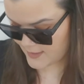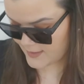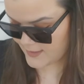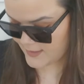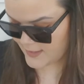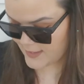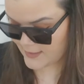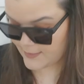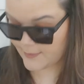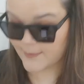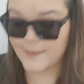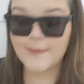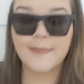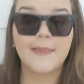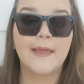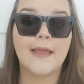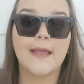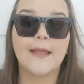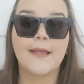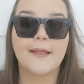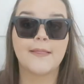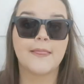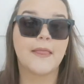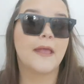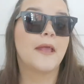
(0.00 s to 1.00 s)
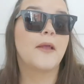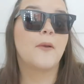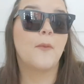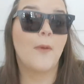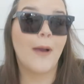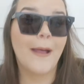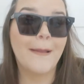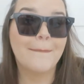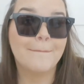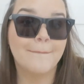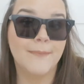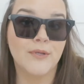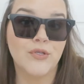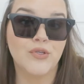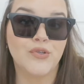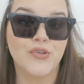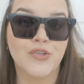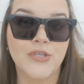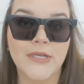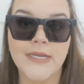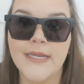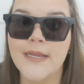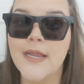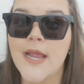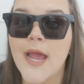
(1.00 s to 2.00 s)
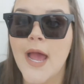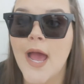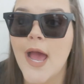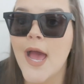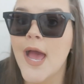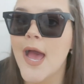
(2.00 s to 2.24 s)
yeah, look, they're quite bougie,